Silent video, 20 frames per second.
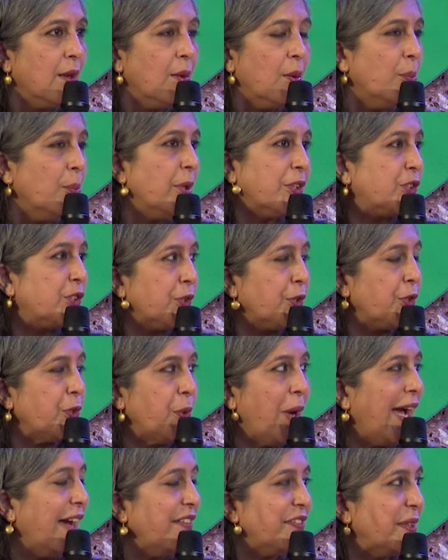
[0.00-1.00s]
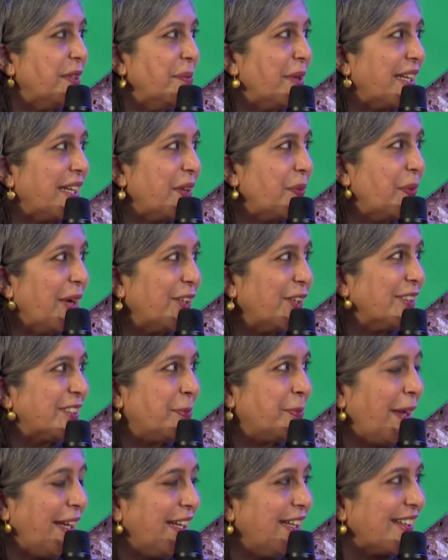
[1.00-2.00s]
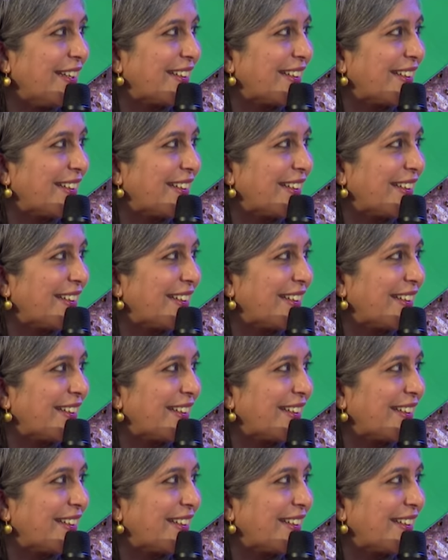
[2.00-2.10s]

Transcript: But you know you have the money. Why not spend it?